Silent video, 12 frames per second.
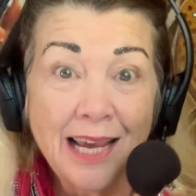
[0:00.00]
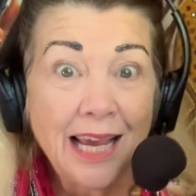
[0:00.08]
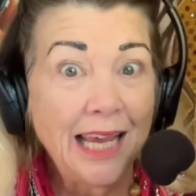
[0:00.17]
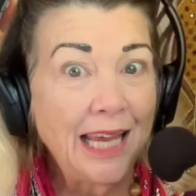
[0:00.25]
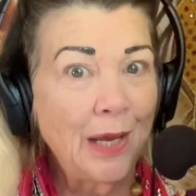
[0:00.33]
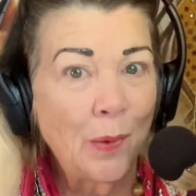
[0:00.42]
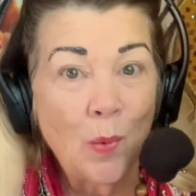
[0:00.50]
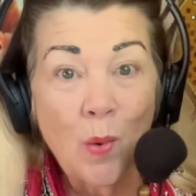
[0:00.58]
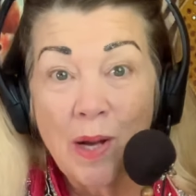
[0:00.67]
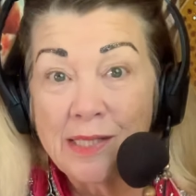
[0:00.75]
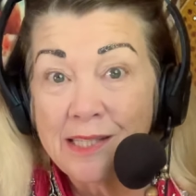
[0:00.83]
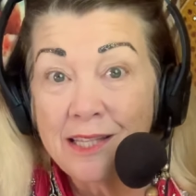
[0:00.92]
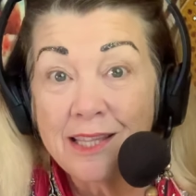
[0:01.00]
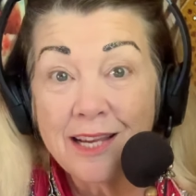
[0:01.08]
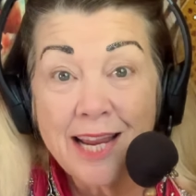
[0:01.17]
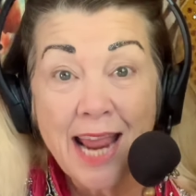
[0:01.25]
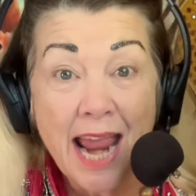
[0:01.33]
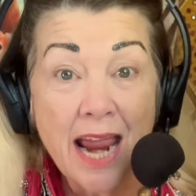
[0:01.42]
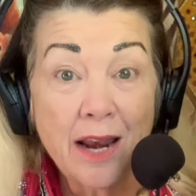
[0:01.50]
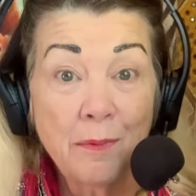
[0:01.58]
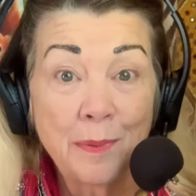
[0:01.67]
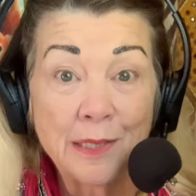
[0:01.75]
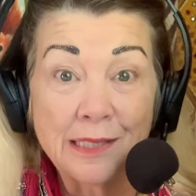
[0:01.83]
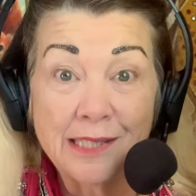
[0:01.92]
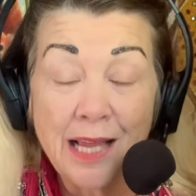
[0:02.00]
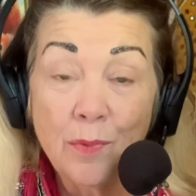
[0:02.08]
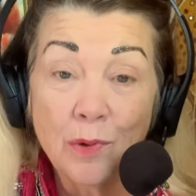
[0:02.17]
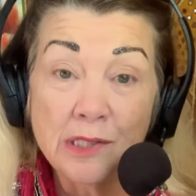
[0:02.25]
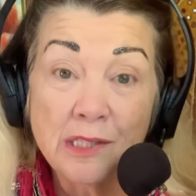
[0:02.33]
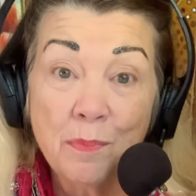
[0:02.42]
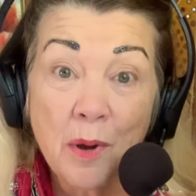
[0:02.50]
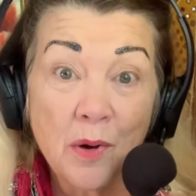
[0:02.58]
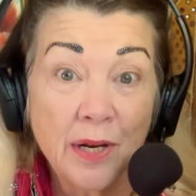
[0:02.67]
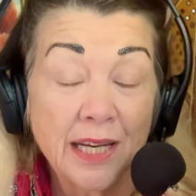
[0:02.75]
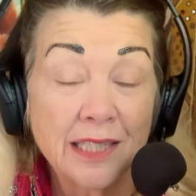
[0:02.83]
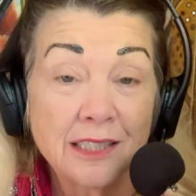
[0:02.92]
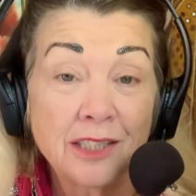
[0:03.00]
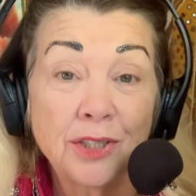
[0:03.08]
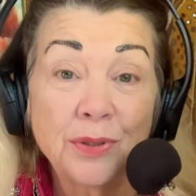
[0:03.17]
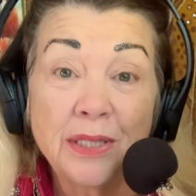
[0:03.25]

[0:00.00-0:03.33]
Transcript: It wasn't the cannabis they were smoking to